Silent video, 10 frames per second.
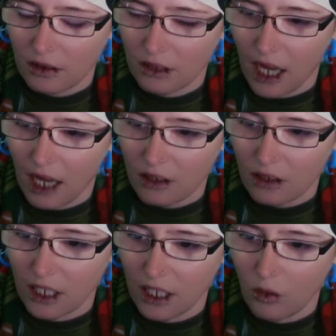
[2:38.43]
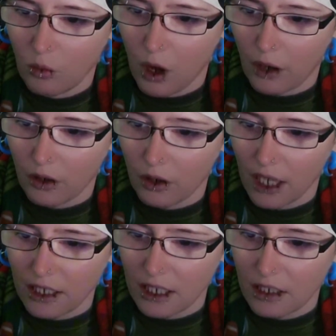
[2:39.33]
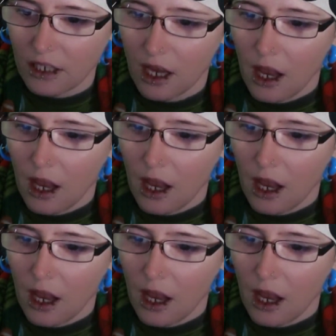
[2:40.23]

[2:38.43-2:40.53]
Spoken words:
the escalating water crisis,